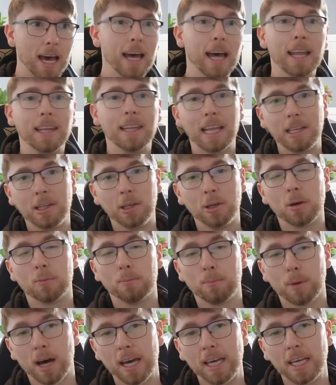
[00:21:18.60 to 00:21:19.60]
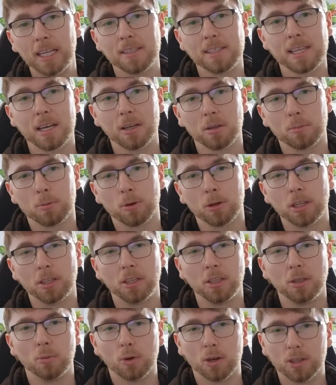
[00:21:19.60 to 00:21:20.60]
And then you can buy and sell the product that
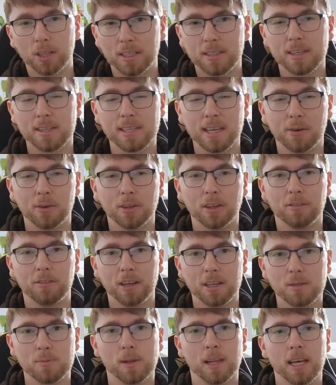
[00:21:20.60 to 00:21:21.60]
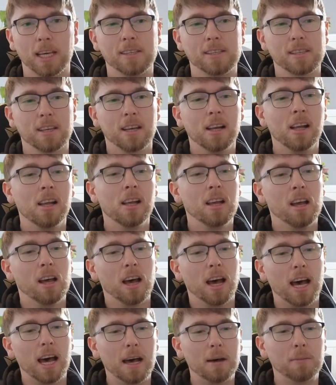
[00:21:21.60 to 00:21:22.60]
you wanted to sell in the first place.
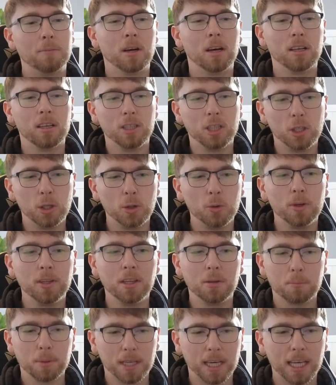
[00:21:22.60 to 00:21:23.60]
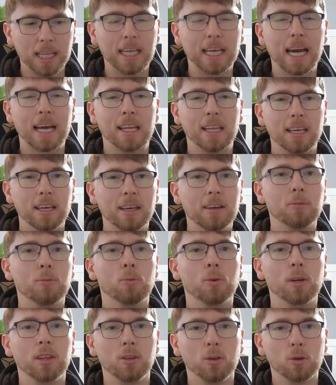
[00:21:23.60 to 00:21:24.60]
You in the beginning, Elliot,
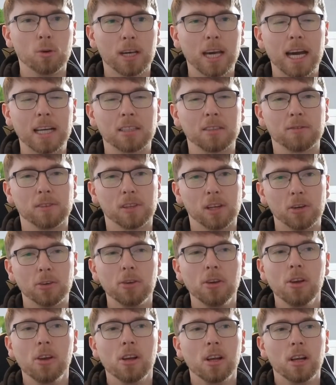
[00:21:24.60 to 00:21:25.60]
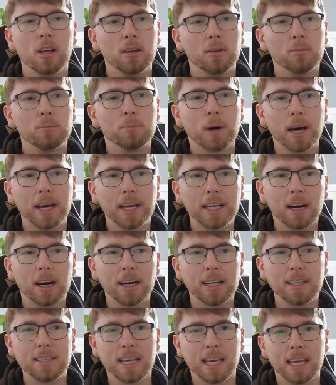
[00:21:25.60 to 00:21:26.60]
with your cash flow, buying
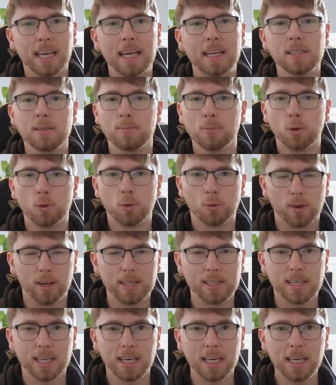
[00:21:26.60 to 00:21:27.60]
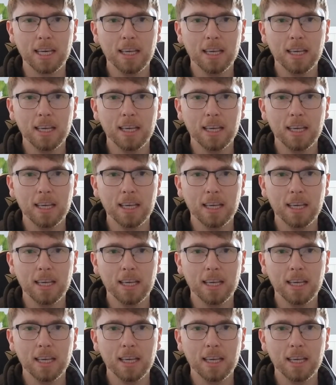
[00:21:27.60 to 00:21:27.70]
high ticket is more risky.